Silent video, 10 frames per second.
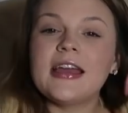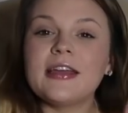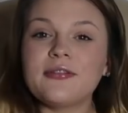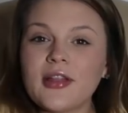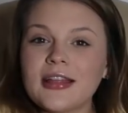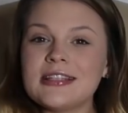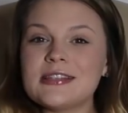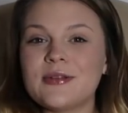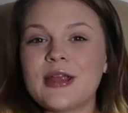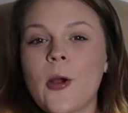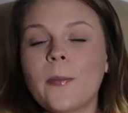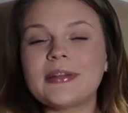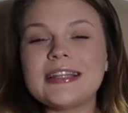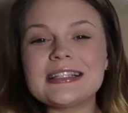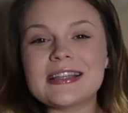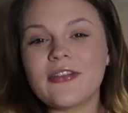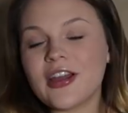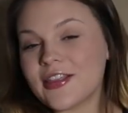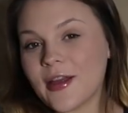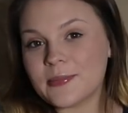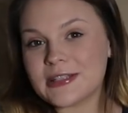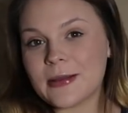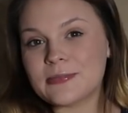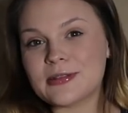If you like this video, please give it a thumbs up.